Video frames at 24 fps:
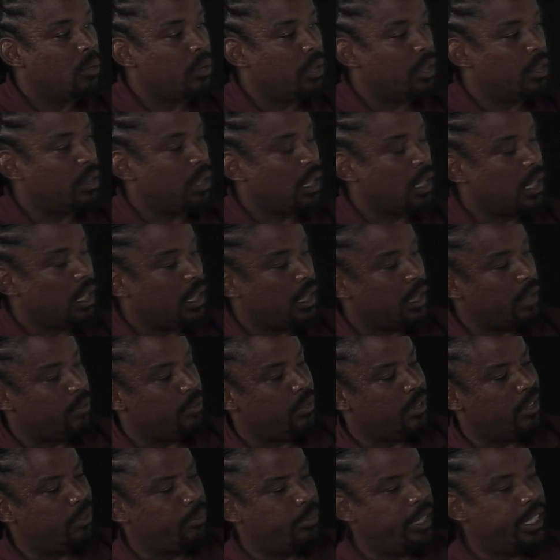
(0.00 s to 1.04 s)
Well, uh,
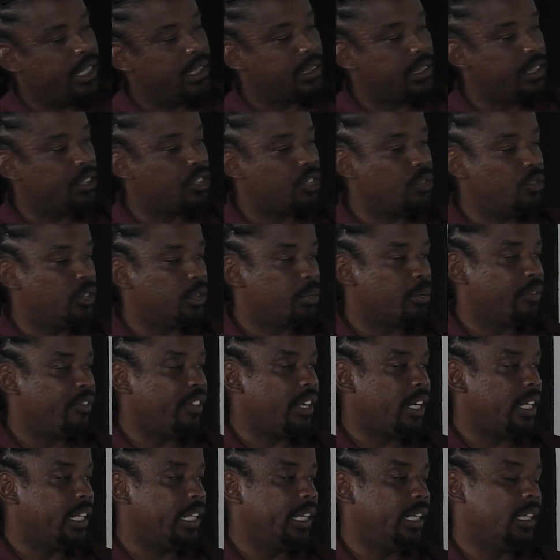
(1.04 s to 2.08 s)
the biggest issue is
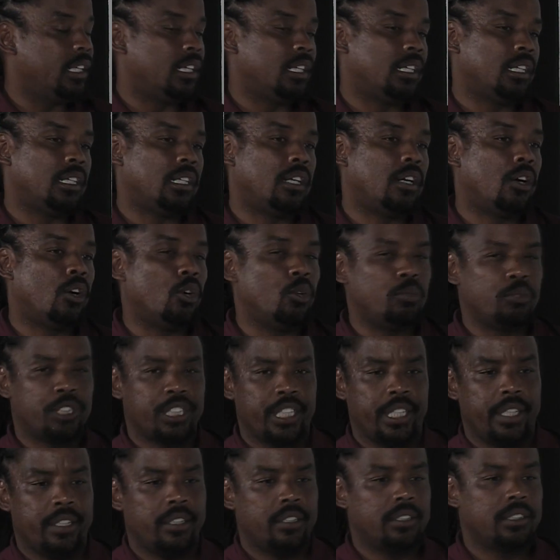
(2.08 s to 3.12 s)
providing uh, home
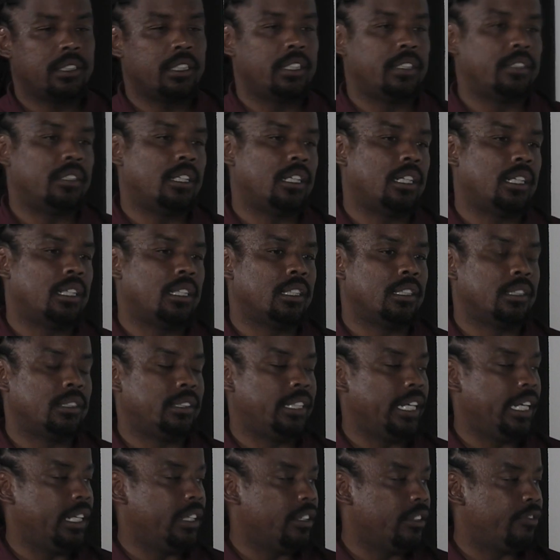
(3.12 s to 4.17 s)
shares and uh,
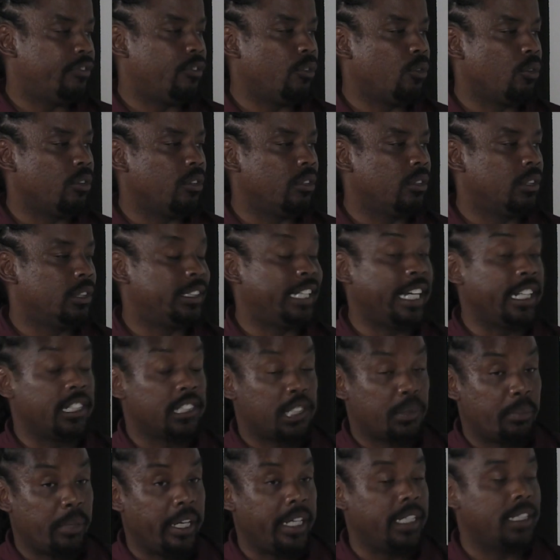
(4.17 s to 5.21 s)
data for data
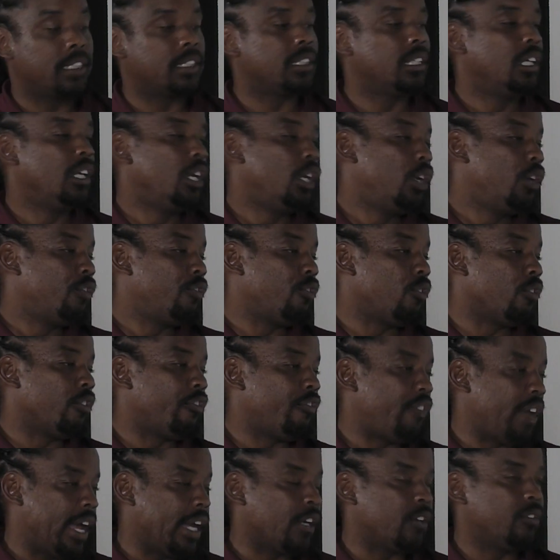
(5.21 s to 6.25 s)
space for
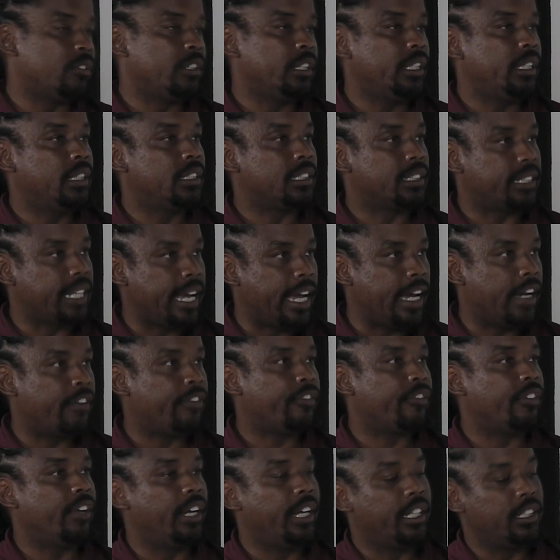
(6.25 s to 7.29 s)
faculty,
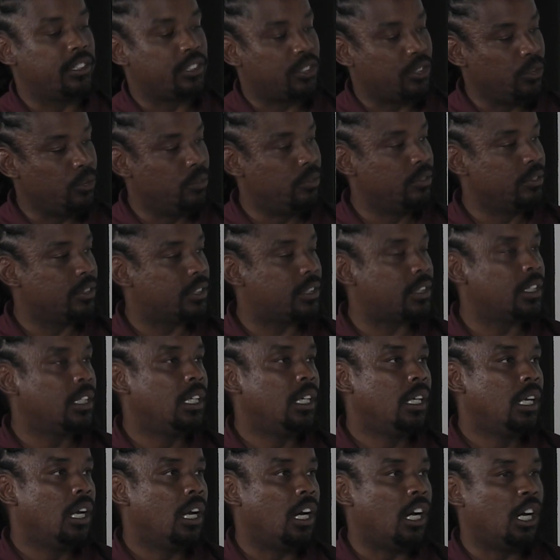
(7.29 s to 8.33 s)
staff, and students
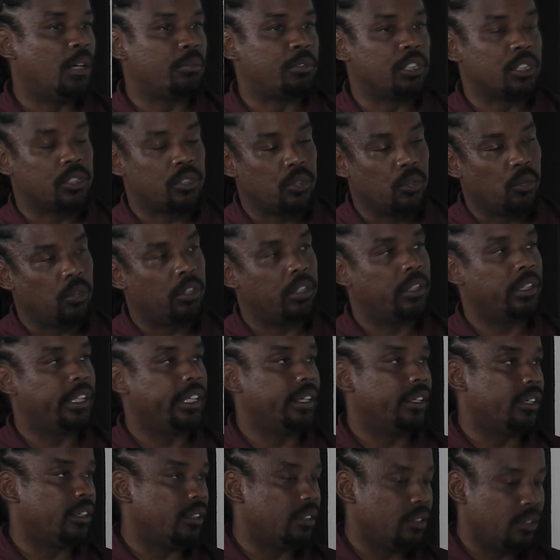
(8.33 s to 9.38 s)
um, to store
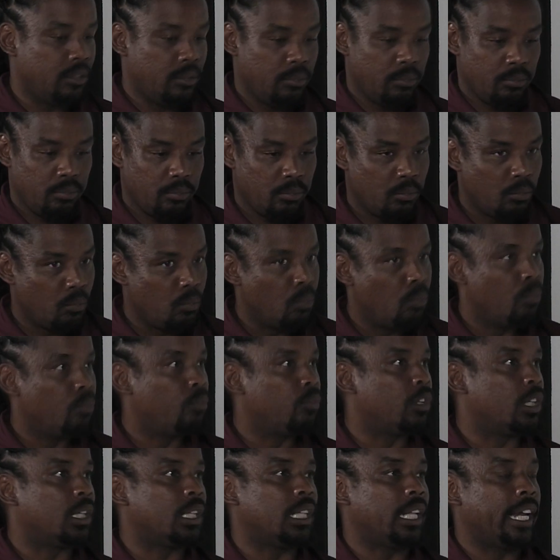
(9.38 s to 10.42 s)
their
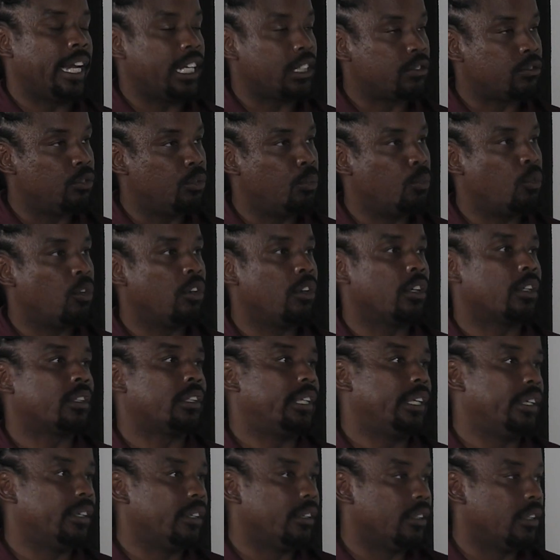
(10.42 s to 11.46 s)
classroom work,
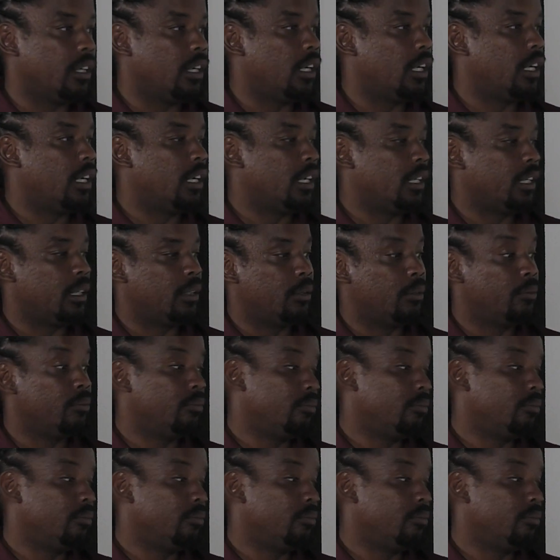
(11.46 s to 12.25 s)
their uh,